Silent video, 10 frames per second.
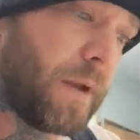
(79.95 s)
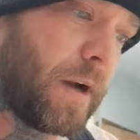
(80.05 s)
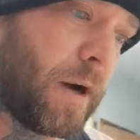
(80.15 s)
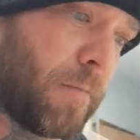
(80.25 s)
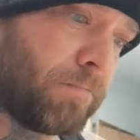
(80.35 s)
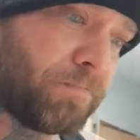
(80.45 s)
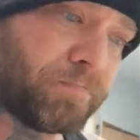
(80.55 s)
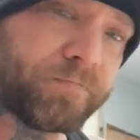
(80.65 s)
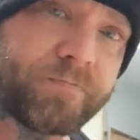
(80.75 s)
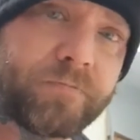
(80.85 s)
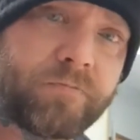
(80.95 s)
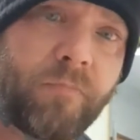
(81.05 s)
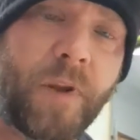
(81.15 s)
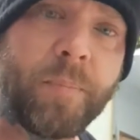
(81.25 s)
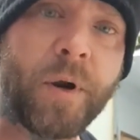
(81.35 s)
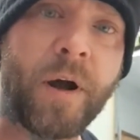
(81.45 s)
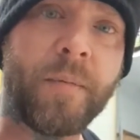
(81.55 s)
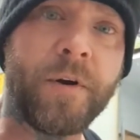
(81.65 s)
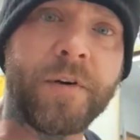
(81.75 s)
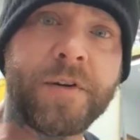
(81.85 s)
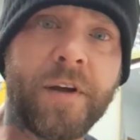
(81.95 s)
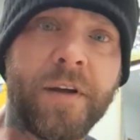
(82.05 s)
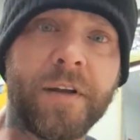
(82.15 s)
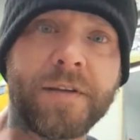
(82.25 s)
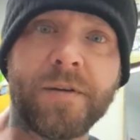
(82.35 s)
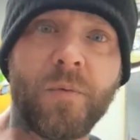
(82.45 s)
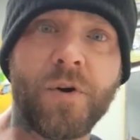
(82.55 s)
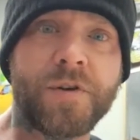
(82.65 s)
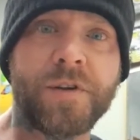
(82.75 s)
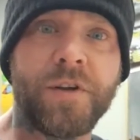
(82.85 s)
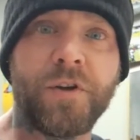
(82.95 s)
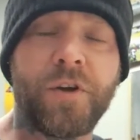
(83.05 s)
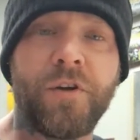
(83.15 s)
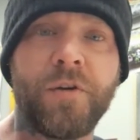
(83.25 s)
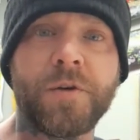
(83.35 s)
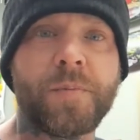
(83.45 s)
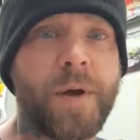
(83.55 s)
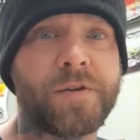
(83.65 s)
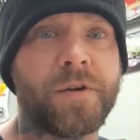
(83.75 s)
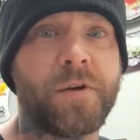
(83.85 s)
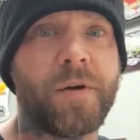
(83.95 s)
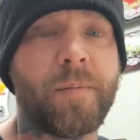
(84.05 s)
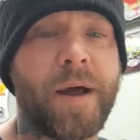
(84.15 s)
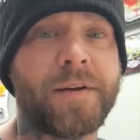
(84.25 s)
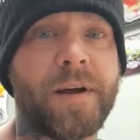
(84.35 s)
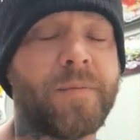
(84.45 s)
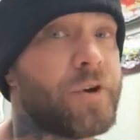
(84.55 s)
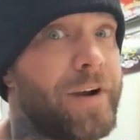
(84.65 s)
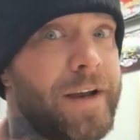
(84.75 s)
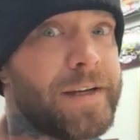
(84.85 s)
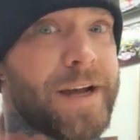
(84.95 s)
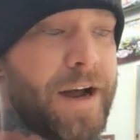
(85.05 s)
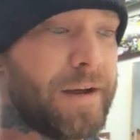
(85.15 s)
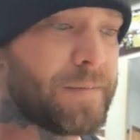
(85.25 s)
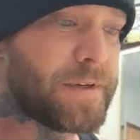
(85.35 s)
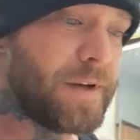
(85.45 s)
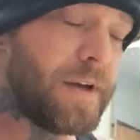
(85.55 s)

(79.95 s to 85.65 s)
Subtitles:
But I'm here to tell you it's the worst thing you can do, especially during bad times or any times,